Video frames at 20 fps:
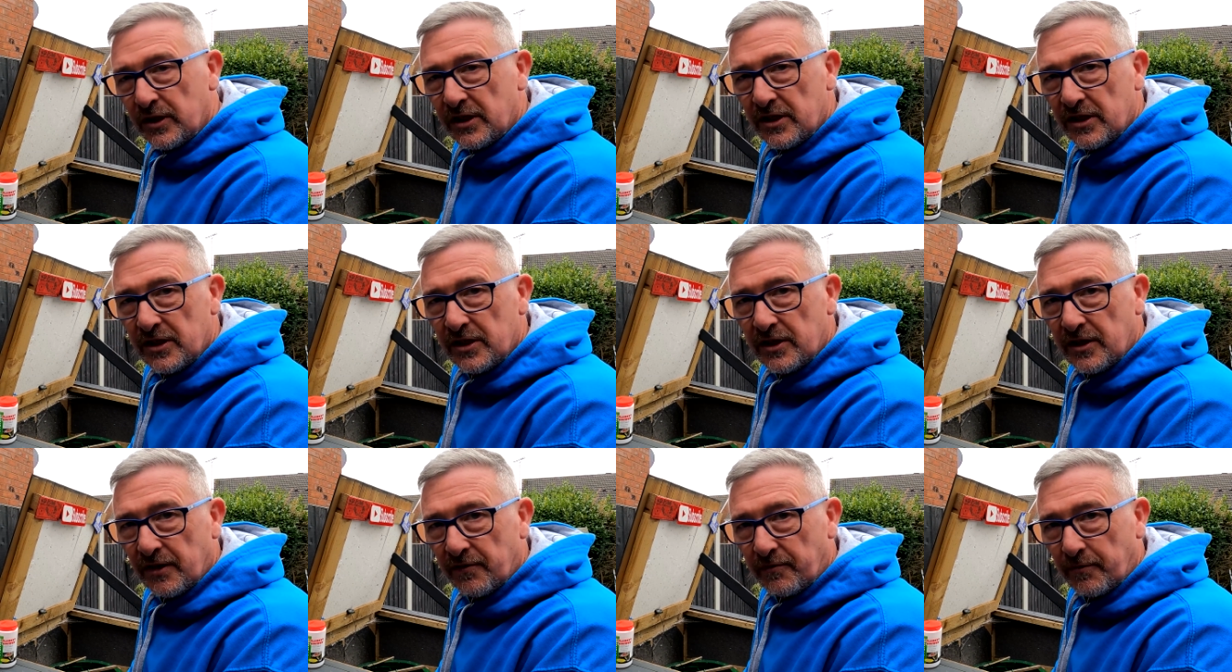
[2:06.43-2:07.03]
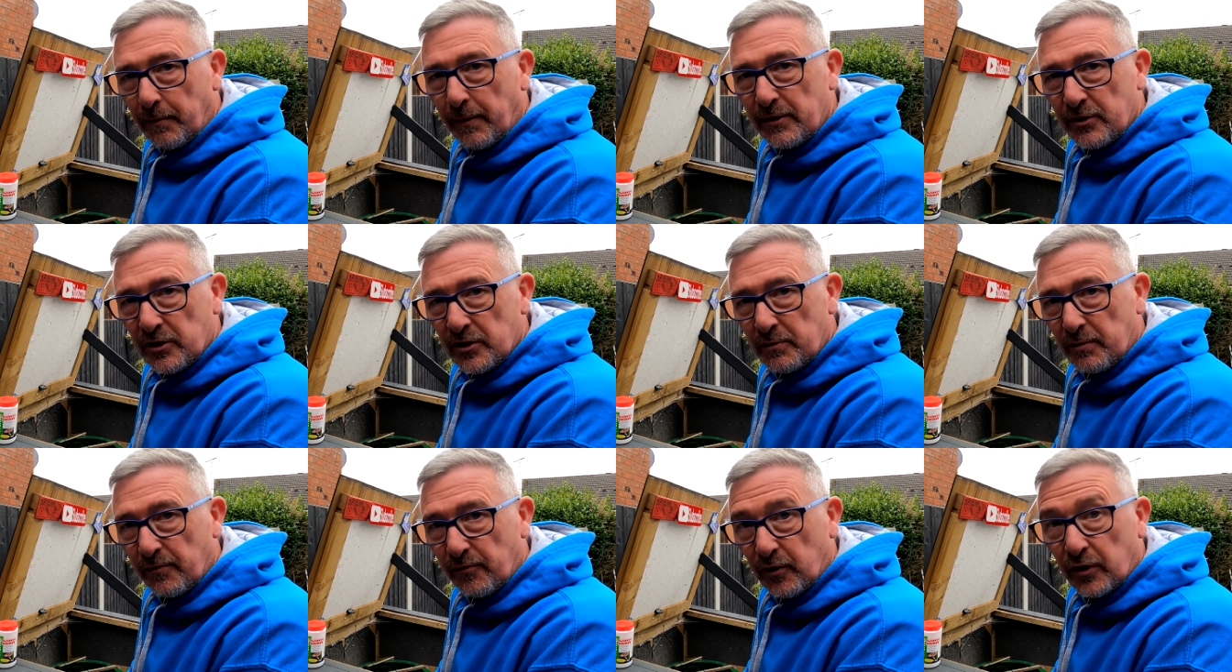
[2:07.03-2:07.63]
this is, I've
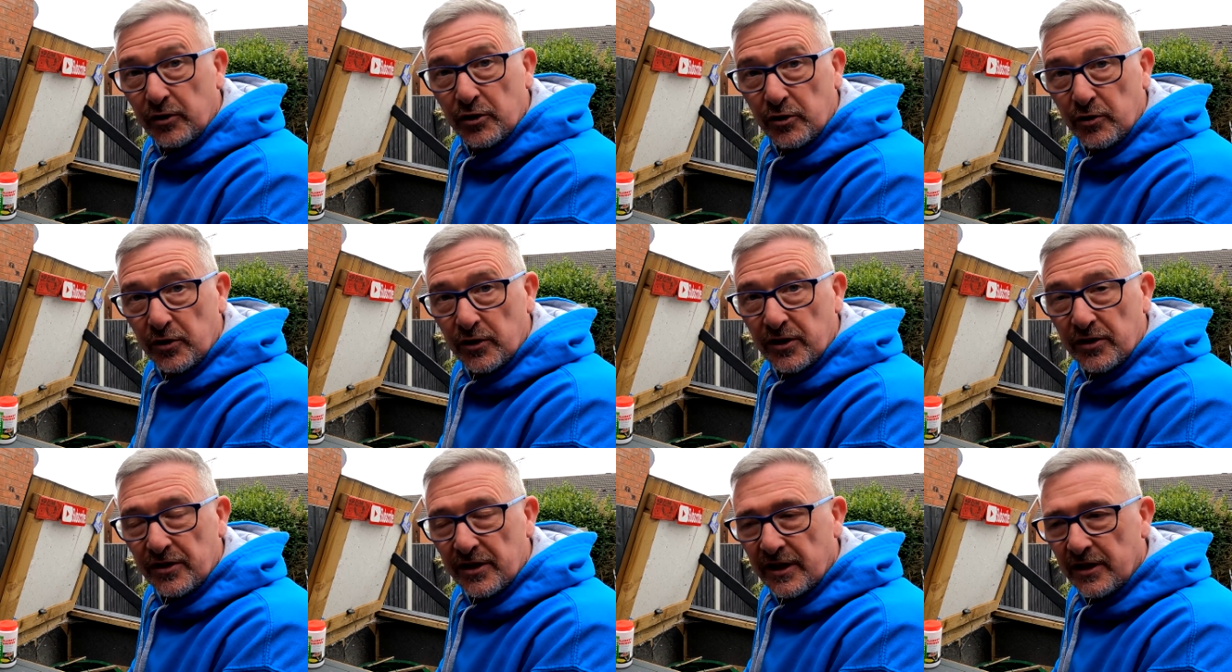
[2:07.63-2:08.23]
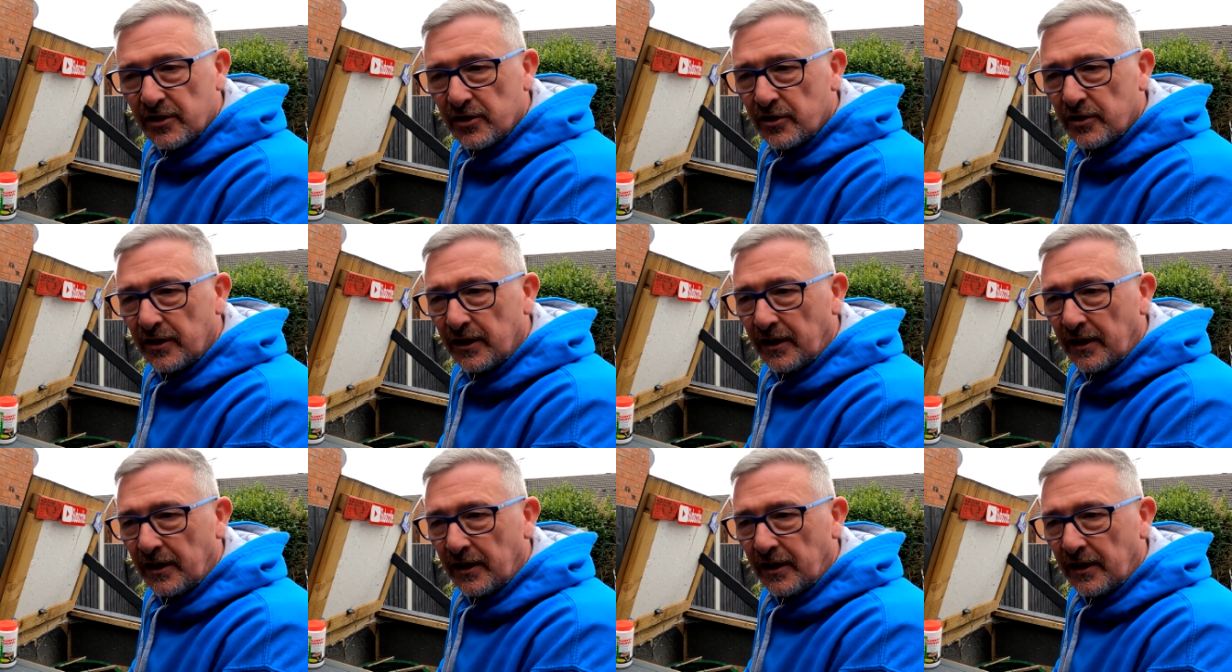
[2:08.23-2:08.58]
mentioned this before, I do use this.